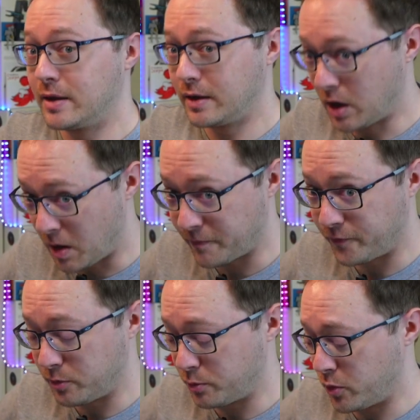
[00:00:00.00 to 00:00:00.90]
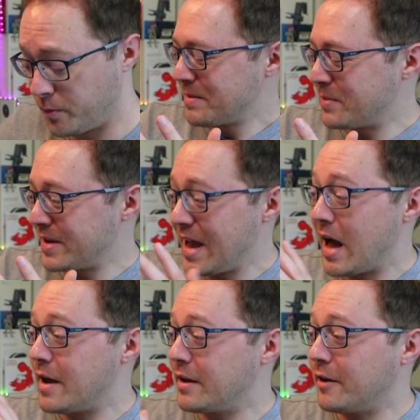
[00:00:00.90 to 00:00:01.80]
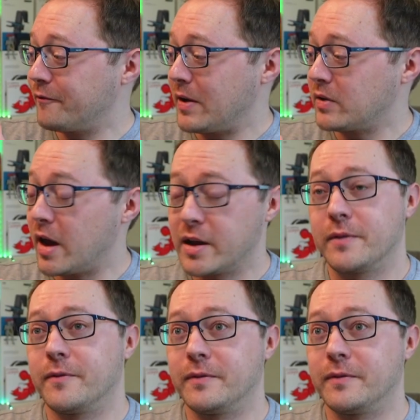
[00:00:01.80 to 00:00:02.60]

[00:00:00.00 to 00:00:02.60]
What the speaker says: comfortable. But yeah, I found that I could